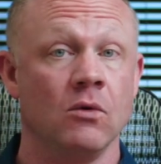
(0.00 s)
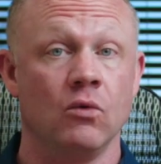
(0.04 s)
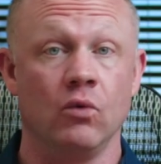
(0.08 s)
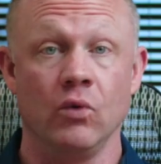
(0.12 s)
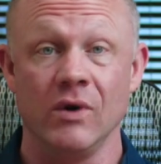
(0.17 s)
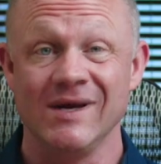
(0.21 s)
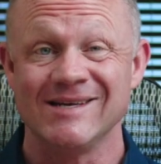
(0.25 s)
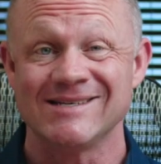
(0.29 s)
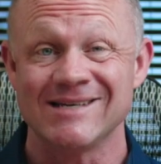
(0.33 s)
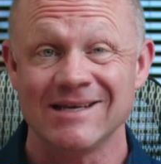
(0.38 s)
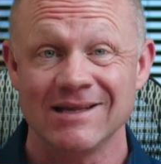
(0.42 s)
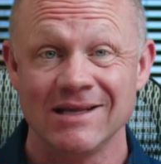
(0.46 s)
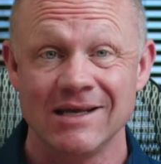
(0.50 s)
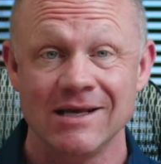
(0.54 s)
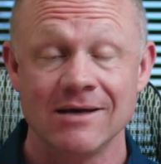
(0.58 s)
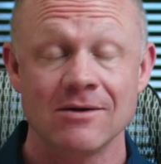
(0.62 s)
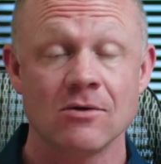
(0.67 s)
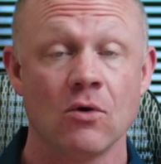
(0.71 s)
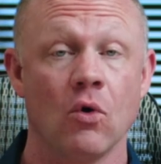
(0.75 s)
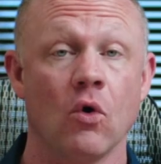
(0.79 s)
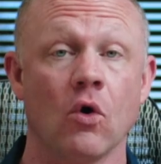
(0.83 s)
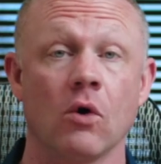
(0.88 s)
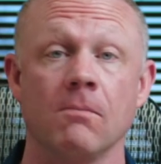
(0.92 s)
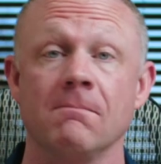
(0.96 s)

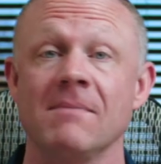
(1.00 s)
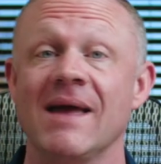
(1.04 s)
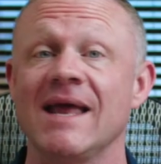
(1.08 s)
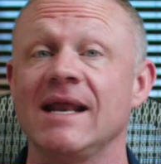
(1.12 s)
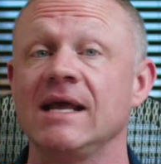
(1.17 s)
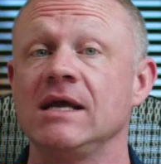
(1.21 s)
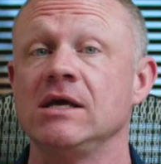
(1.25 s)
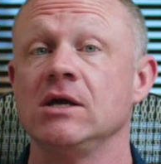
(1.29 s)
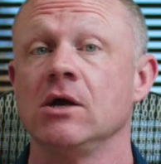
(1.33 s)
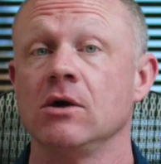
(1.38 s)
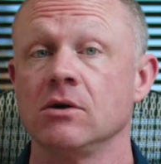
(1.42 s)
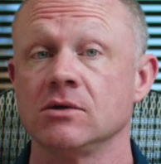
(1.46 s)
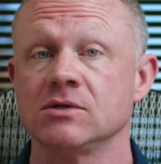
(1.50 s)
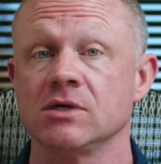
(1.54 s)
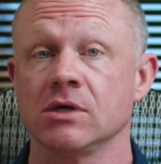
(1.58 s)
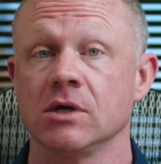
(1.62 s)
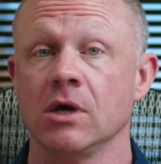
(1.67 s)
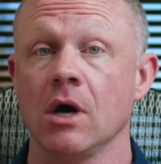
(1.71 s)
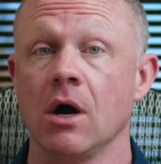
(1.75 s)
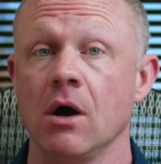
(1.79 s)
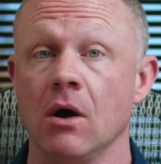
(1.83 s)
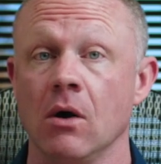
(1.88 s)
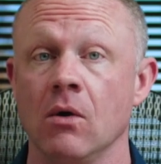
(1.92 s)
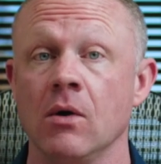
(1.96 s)
recently or many years
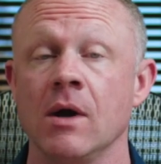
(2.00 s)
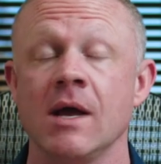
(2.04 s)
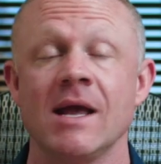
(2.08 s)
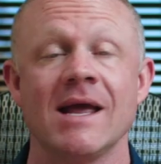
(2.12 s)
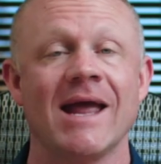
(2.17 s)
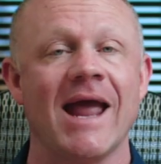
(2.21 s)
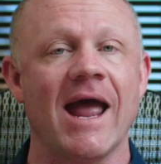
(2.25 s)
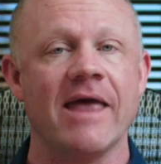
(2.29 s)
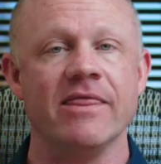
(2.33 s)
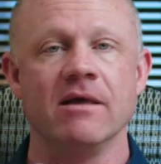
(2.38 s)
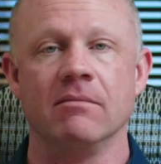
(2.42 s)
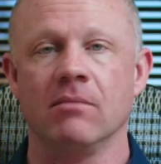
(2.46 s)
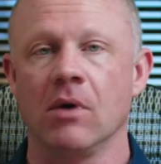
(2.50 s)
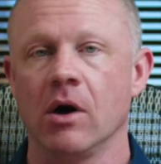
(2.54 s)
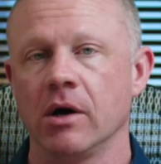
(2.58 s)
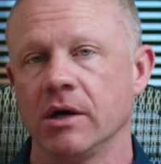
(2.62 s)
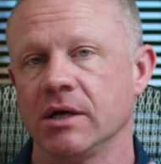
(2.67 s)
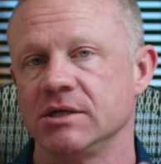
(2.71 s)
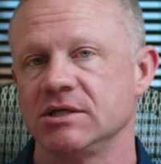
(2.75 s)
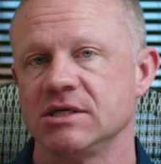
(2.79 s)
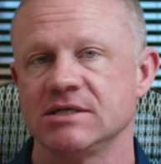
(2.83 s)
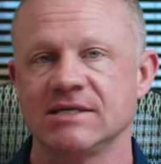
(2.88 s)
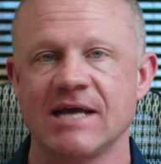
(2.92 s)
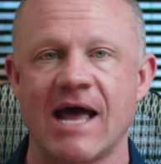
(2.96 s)
ago, and the
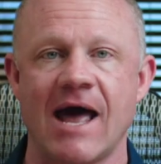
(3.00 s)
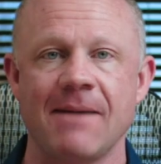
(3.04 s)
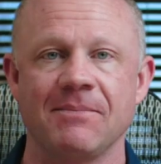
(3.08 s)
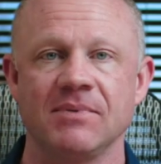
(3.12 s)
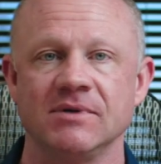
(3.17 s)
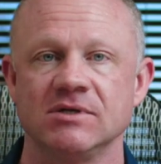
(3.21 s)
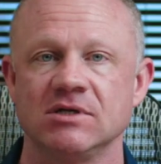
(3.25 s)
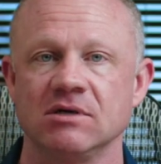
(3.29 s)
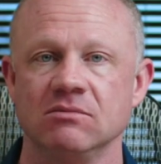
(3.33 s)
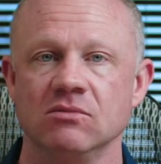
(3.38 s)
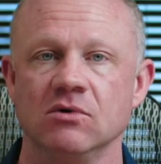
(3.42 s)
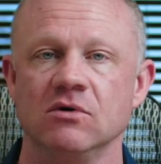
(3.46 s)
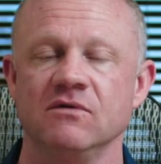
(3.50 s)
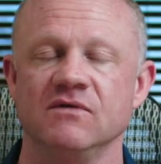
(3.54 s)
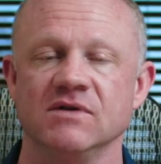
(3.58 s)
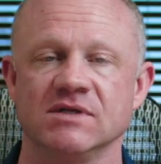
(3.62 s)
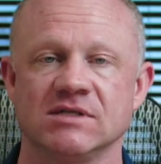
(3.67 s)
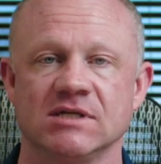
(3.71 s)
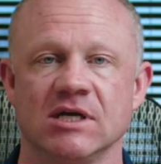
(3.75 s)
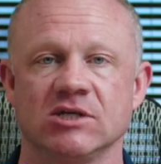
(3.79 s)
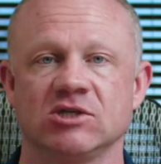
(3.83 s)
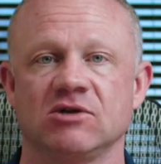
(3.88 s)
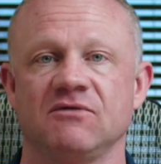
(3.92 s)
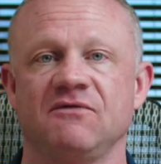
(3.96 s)
market just happened to move in
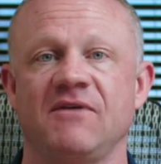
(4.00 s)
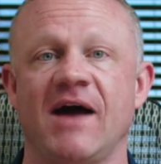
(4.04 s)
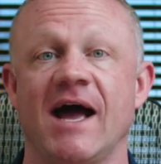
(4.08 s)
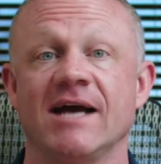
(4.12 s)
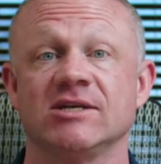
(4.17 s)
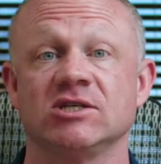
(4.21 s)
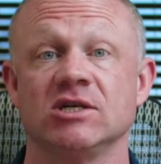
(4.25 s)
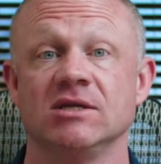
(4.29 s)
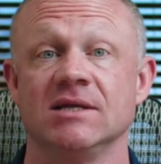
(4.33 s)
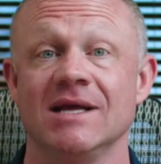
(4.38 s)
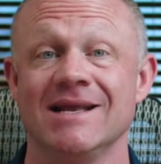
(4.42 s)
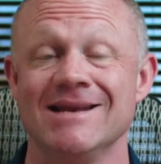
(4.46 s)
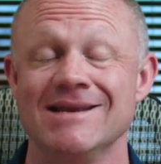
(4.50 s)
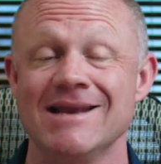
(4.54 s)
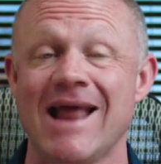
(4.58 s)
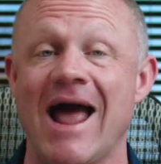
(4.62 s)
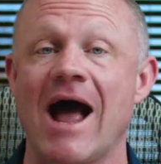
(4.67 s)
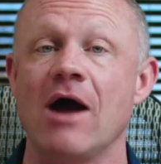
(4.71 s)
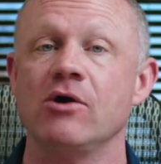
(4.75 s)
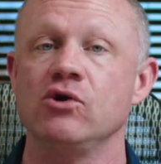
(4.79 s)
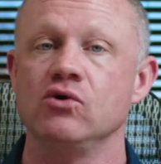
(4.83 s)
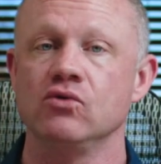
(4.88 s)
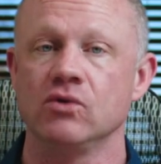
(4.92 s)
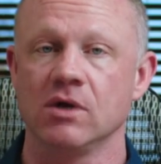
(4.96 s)
such a fashion that
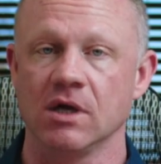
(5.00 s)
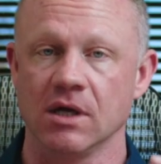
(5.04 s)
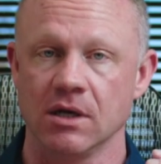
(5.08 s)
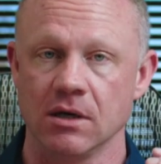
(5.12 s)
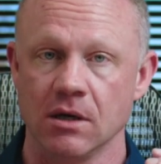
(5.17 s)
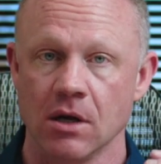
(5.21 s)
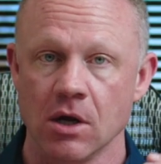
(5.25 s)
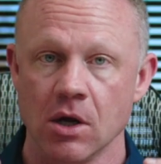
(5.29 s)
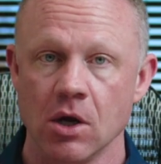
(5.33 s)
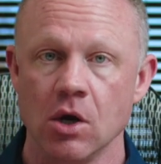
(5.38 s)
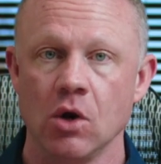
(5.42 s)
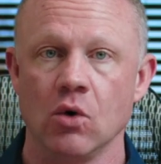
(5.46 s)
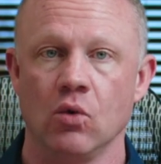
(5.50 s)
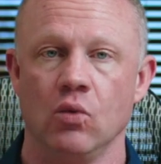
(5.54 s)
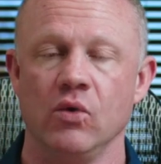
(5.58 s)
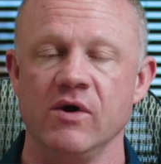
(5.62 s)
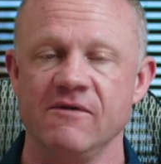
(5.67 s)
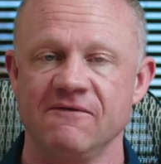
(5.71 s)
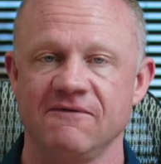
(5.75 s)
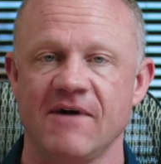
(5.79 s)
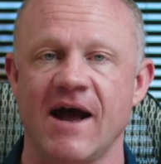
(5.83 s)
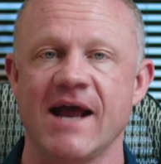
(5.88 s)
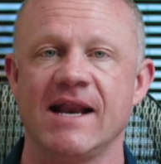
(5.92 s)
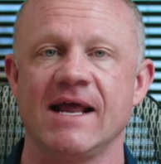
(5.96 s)
now you can
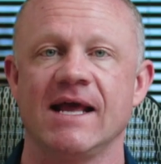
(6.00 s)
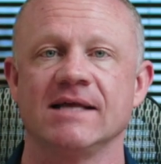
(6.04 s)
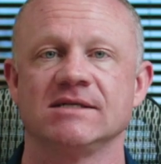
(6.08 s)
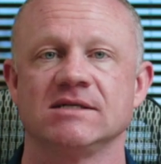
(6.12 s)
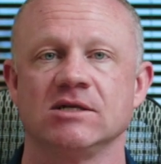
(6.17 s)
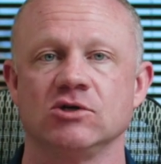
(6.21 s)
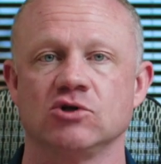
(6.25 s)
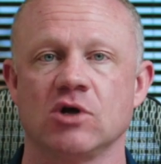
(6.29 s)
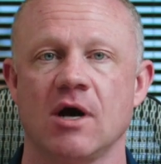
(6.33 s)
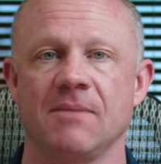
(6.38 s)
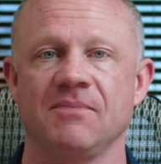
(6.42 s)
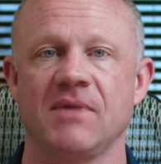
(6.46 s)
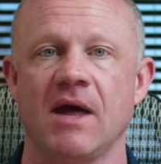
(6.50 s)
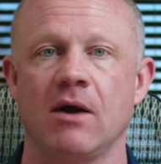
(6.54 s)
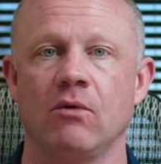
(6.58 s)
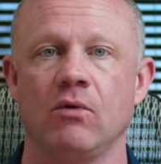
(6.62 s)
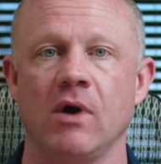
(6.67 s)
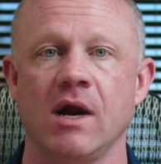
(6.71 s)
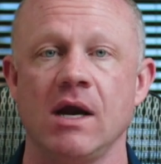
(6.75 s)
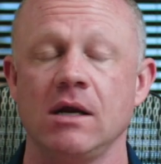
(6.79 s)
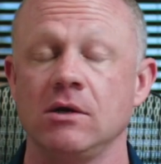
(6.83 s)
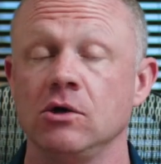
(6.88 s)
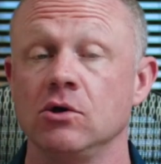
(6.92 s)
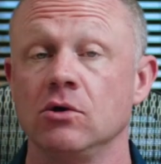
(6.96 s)
refinance and drop that
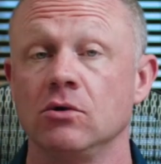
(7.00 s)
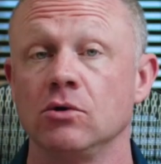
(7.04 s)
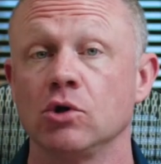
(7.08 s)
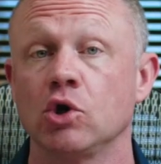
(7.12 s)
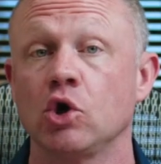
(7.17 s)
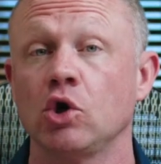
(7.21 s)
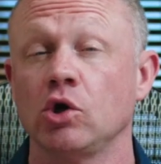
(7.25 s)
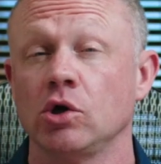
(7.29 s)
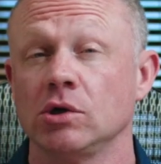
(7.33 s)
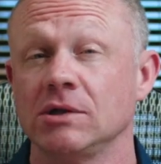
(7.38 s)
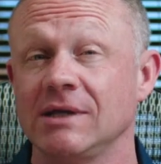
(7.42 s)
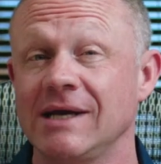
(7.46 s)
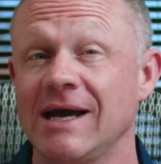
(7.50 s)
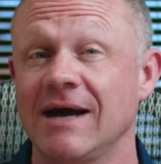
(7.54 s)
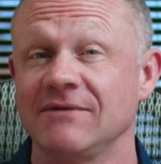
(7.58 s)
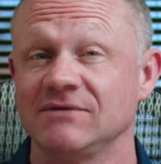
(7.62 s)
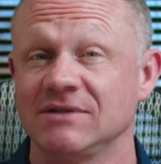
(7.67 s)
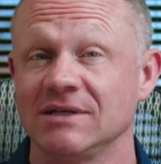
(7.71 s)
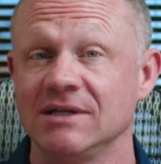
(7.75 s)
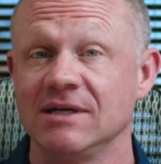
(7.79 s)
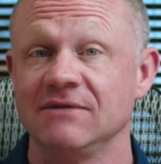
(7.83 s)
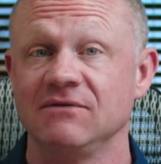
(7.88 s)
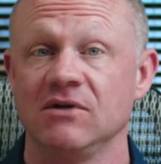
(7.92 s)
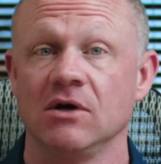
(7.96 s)
rate. You don't currently have
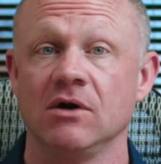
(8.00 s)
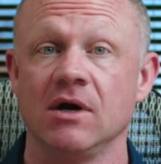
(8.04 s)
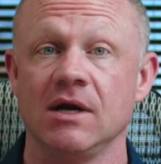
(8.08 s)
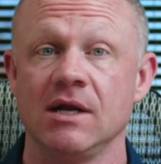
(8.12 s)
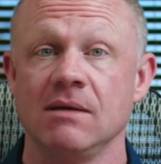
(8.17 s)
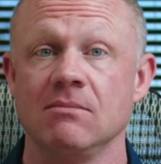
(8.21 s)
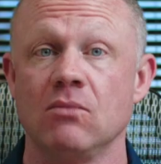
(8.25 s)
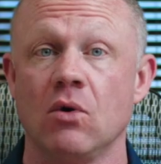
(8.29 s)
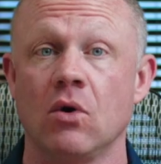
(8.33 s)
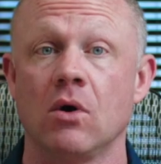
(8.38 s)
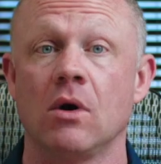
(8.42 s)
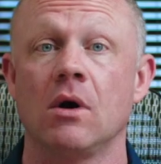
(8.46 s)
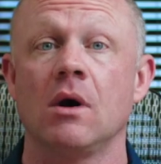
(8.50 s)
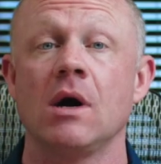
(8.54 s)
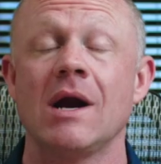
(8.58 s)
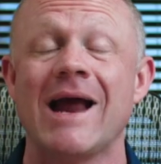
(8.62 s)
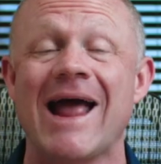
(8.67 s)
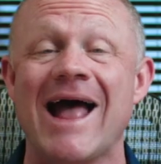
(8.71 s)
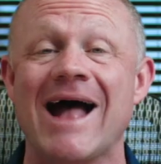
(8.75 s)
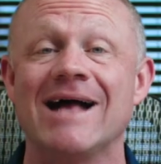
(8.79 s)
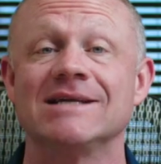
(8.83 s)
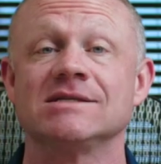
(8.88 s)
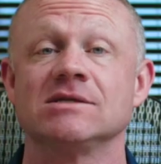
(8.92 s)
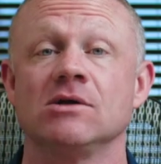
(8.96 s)
to live there anymore
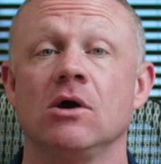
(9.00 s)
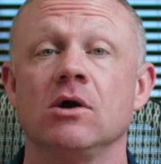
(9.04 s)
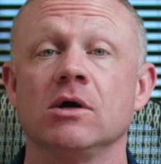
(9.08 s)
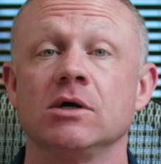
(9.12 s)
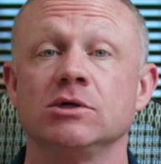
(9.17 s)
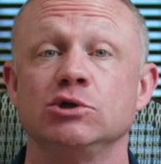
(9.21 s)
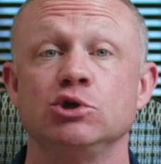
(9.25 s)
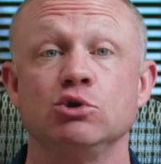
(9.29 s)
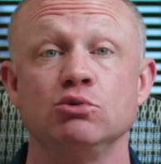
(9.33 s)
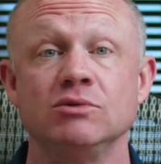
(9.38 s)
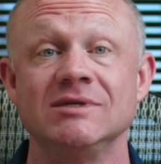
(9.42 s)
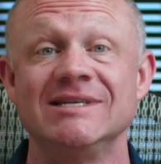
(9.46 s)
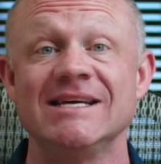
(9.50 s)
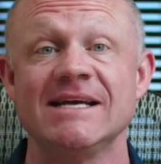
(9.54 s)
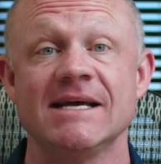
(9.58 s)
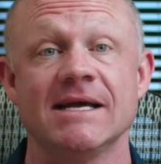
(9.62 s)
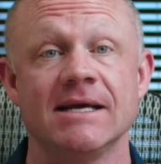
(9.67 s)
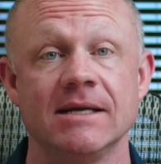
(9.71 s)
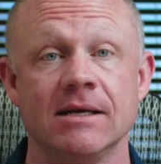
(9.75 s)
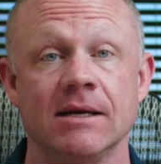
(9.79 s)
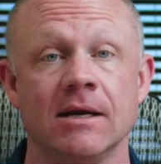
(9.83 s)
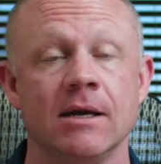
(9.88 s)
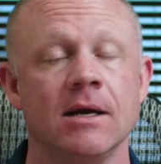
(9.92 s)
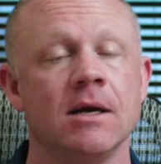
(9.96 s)
as long as you
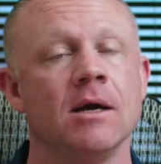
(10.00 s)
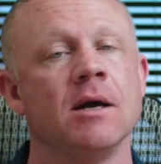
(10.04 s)
did.